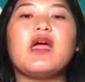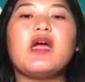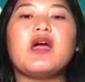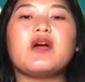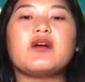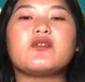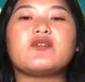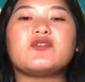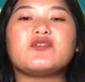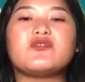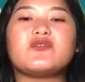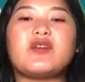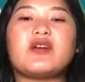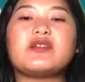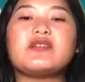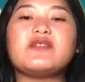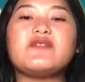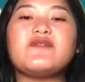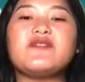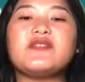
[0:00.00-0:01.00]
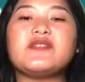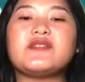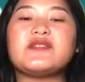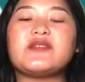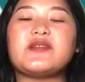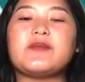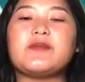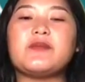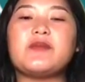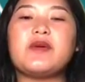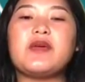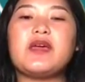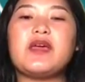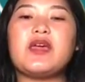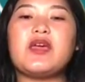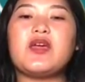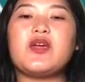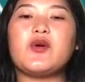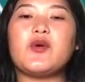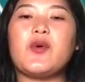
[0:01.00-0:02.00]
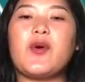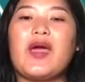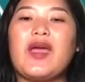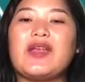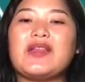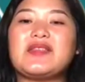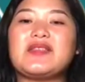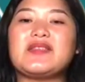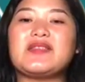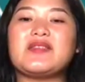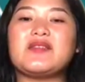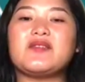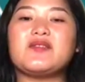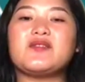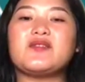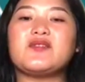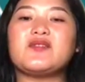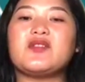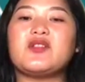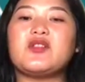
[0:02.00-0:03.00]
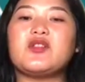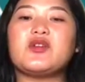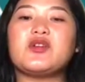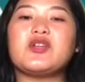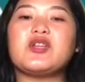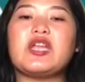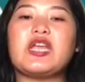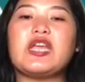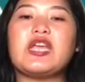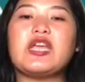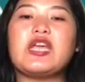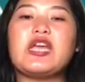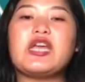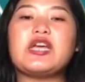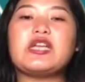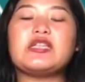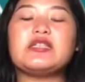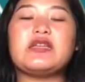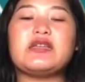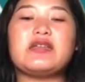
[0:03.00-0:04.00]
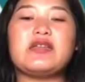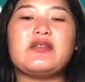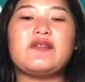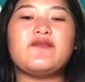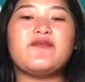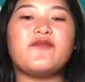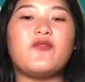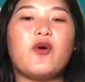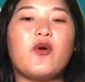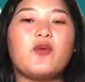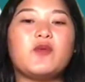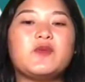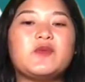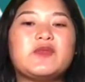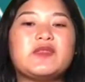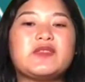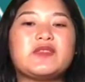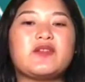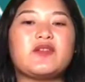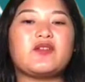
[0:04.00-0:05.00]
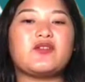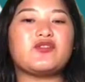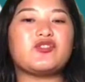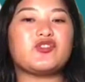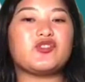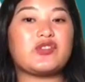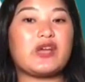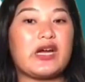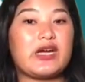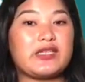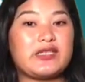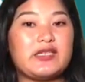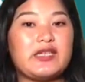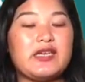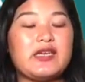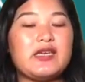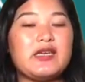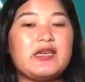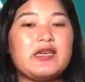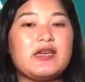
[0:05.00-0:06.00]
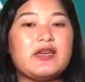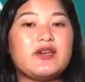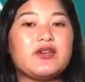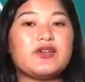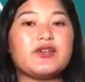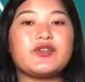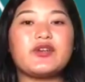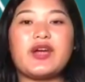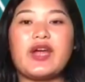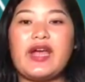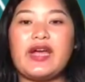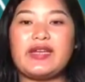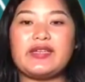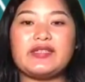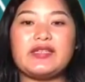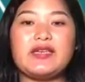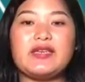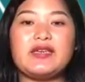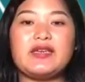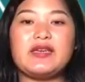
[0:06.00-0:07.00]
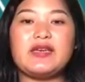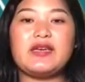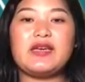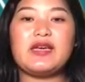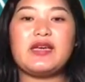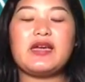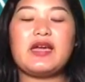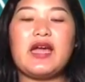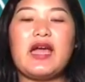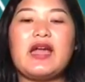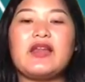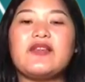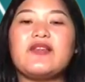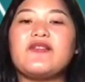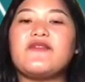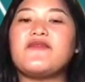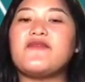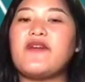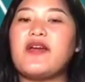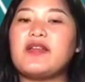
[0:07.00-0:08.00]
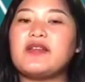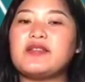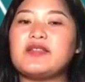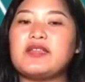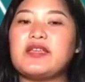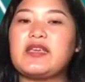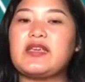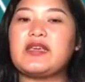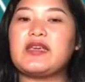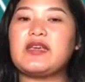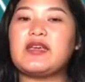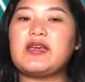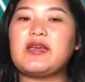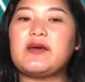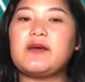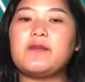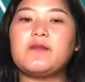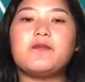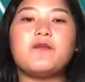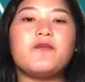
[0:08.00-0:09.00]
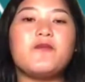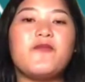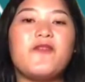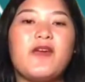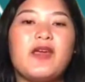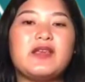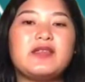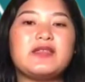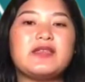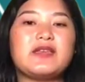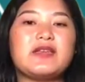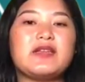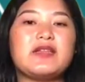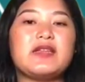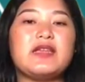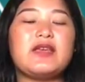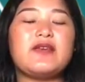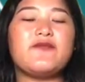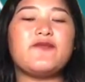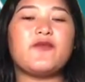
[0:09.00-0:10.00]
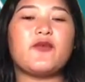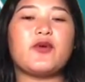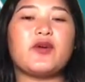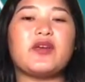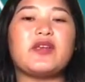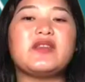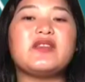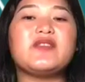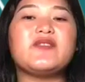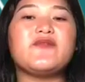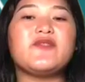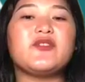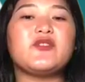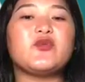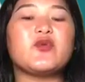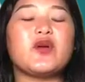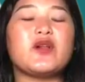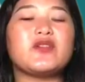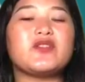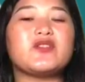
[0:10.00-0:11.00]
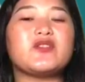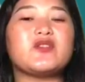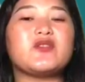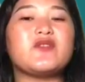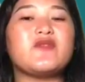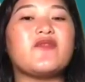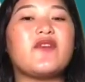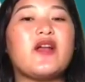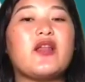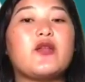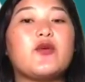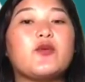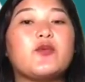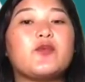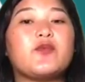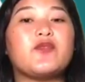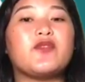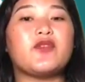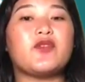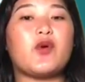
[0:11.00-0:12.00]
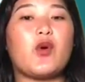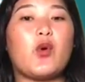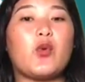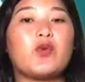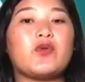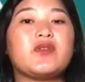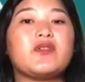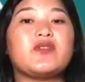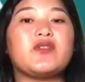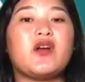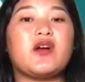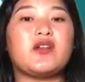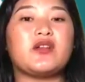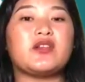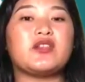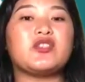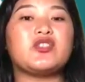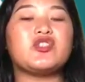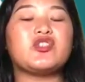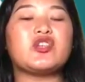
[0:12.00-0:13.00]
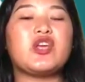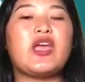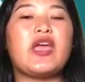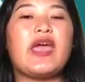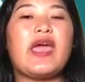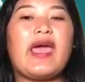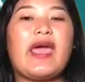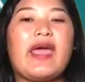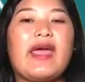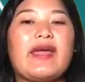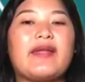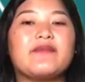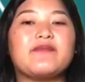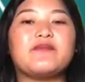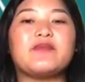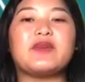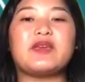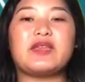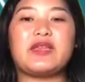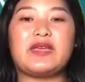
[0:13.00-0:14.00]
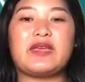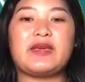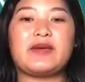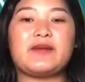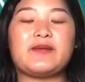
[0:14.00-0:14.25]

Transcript: Constructivism equates to the learning that involves constructing, creating, and inventing, basically for individuals to develop their own knowledge and meaning.